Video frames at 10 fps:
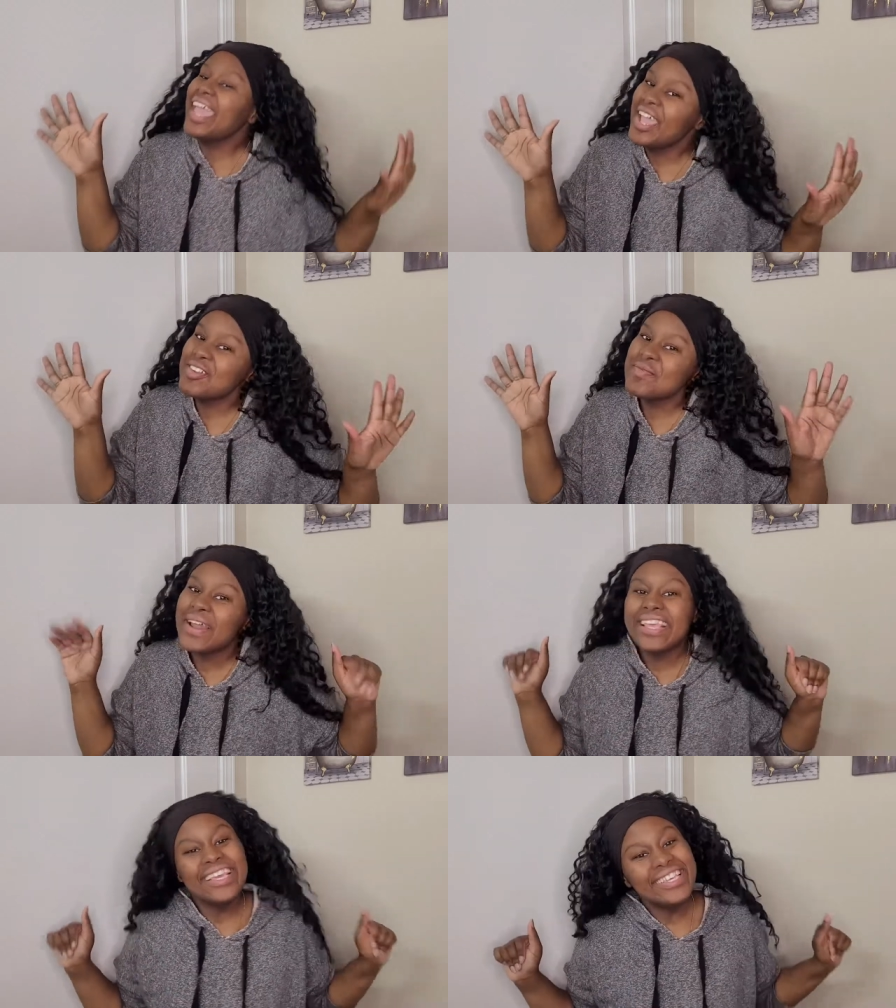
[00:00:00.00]
Hey
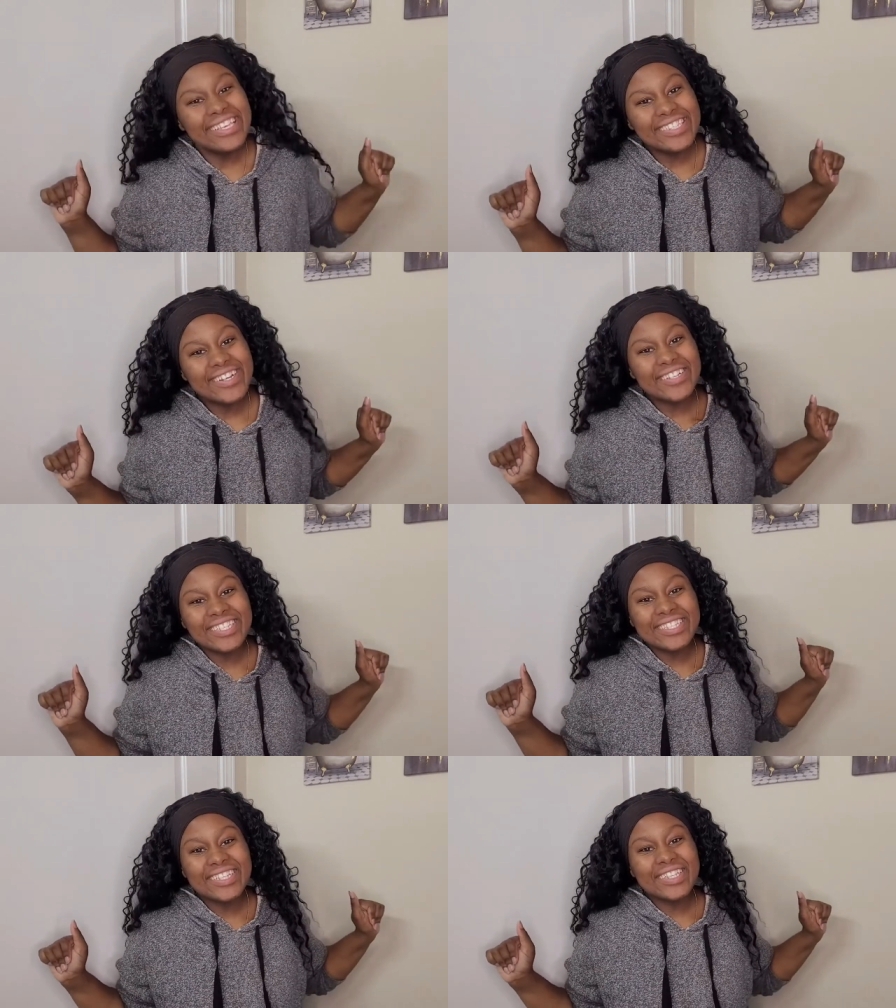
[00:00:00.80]
everybody, it is your girl
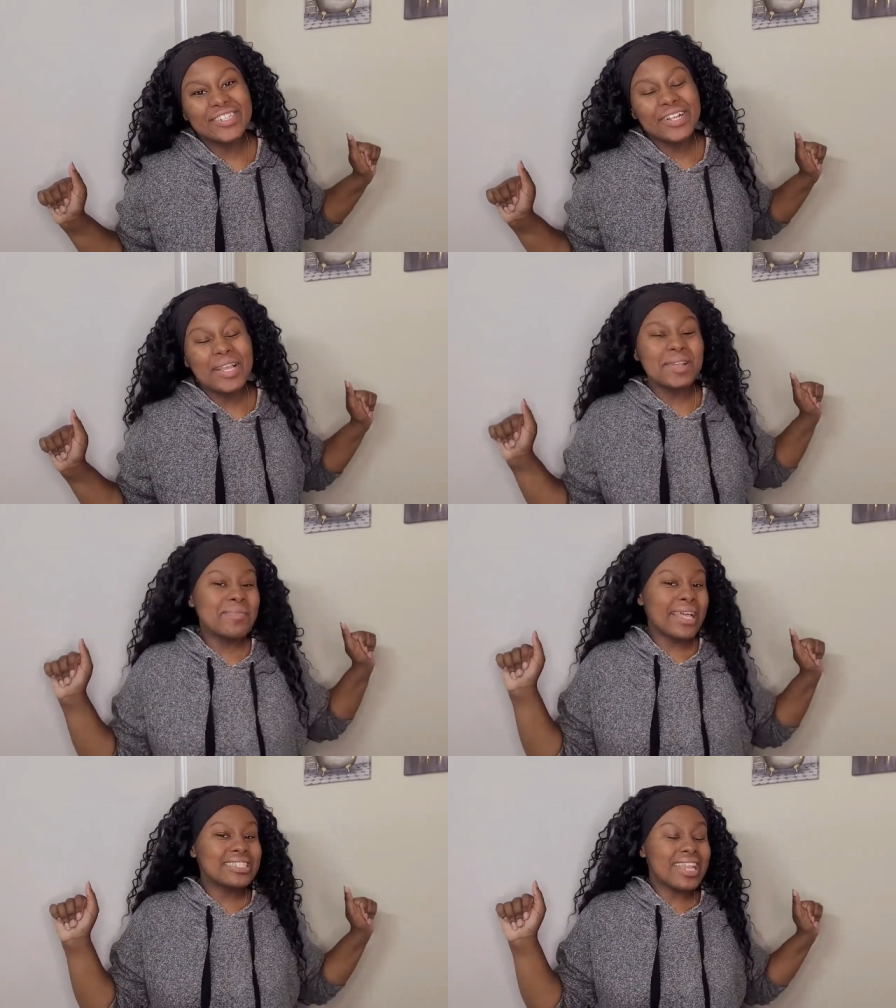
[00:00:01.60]
Sincerely Dre, and I'm
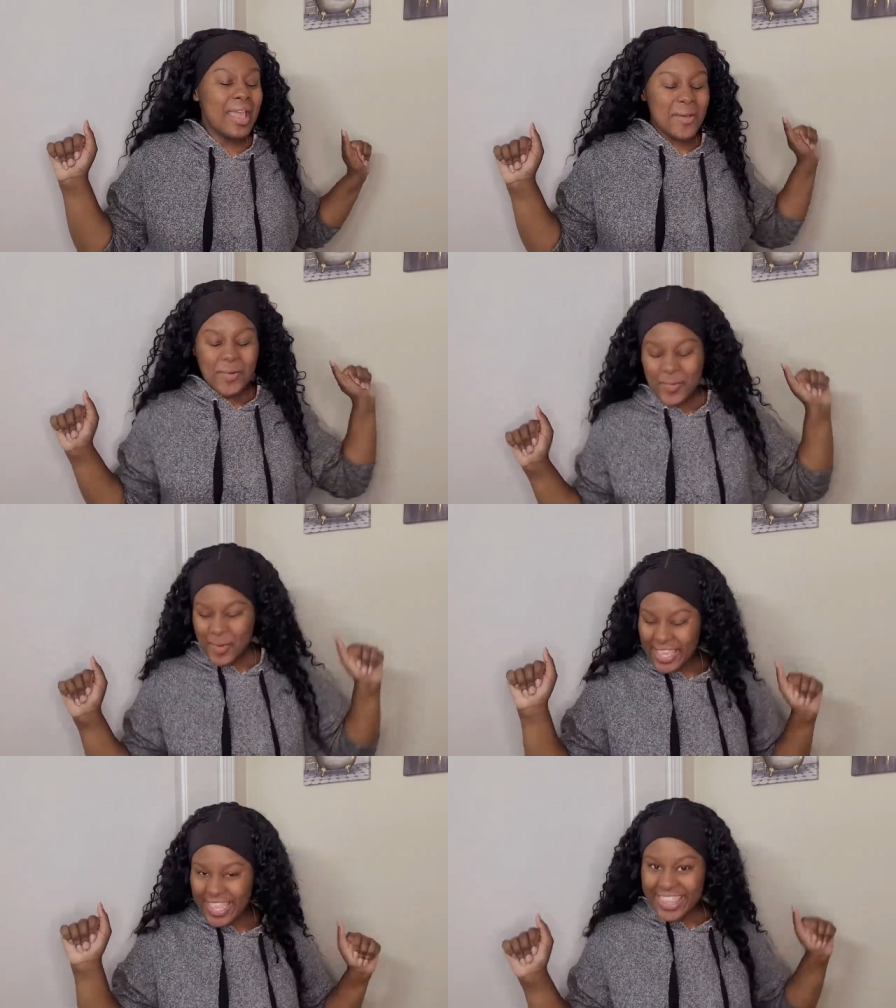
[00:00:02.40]
back today
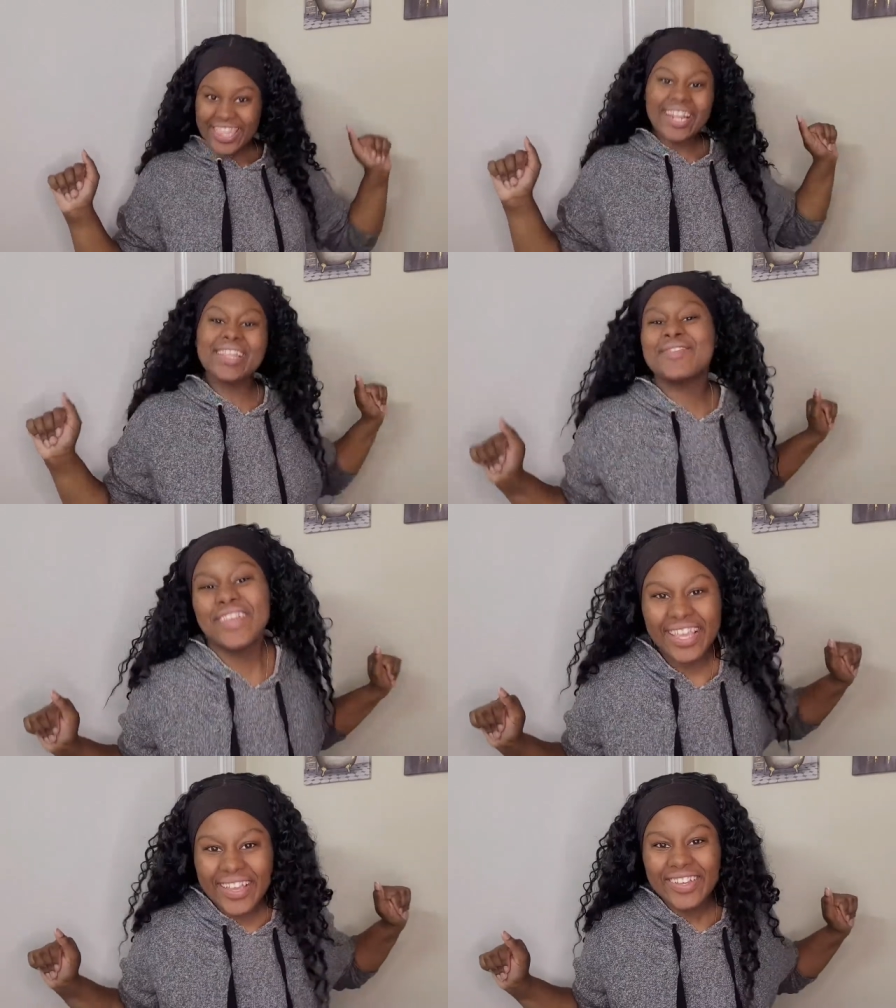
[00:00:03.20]
with another
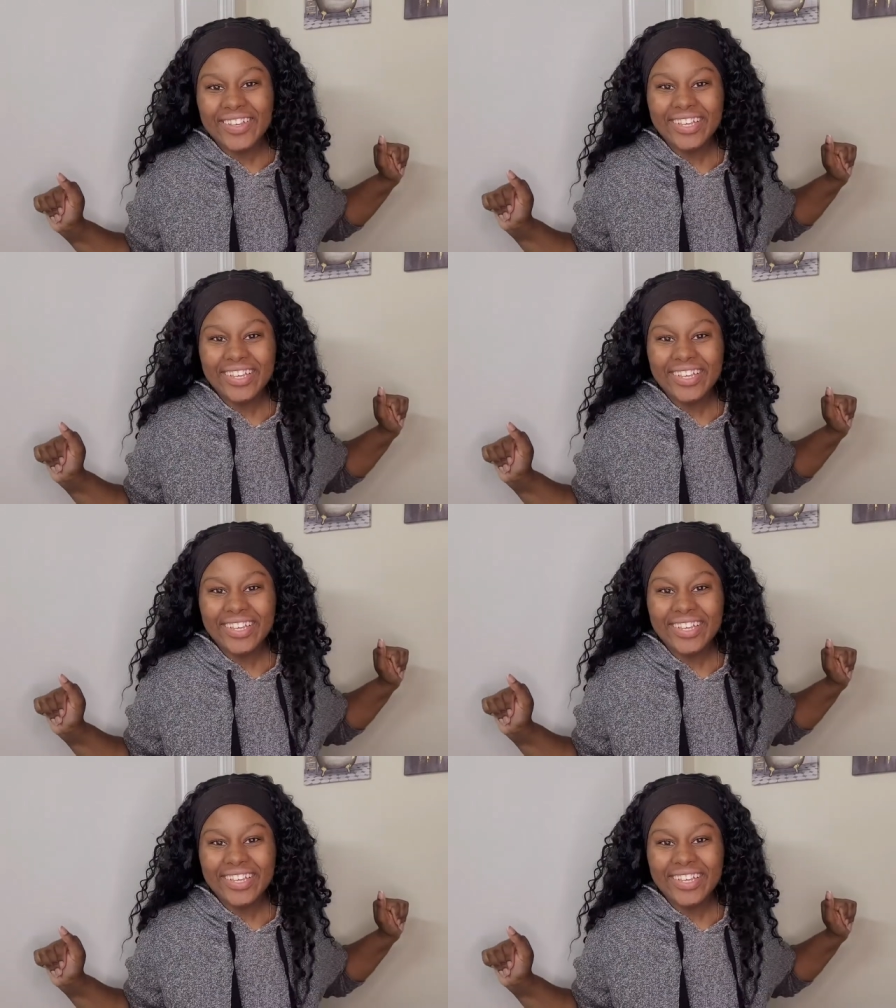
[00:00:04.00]
video.